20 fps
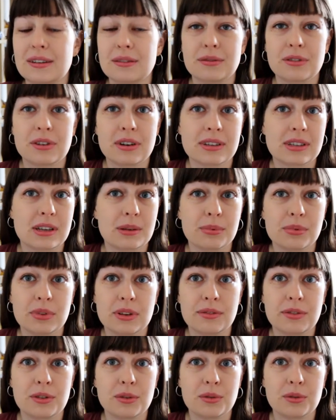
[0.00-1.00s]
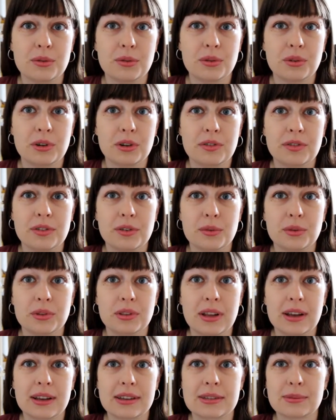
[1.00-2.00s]
for example if you would
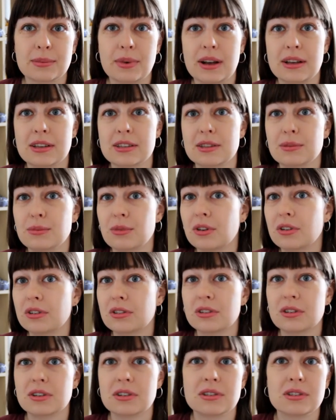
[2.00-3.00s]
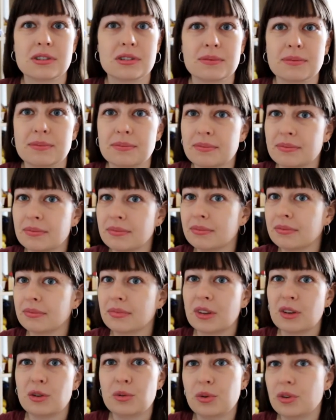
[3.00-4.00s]
like some custom orders,
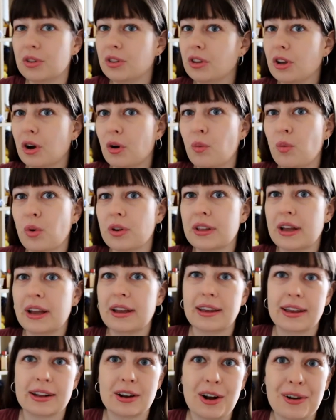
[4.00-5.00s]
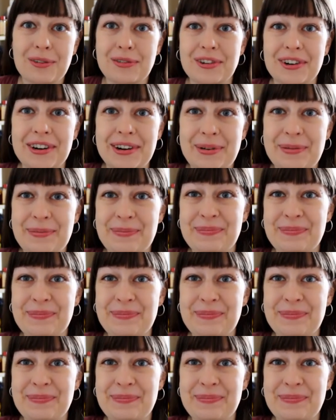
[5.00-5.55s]
you would know what I can offer.